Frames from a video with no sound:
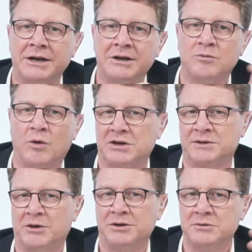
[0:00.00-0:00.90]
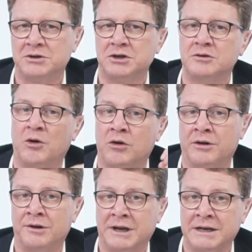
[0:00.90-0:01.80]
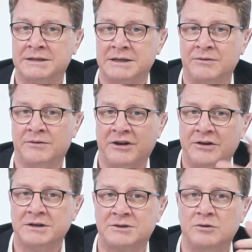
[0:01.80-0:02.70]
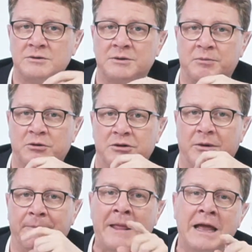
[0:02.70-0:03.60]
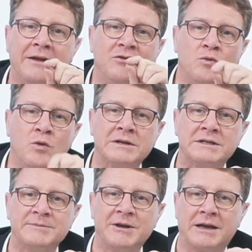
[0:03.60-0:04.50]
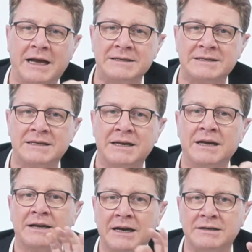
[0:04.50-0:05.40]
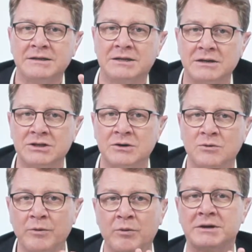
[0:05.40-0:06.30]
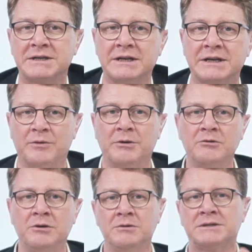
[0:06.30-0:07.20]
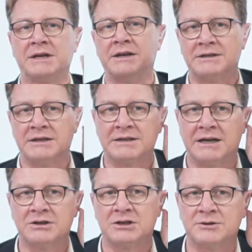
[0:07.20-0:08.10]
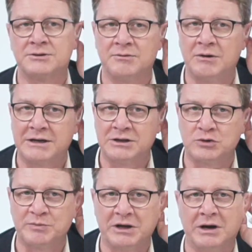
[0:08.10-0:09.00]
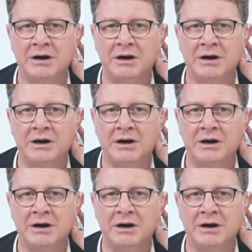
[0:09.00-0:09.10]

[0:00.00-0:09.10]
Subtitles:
you can watch them on YouTube or on LinkedIn, the various groups we put them on. If you want to be a guest, get in touch. We want to hear from you. Use LinkedIn to get in touch with Recognition PR,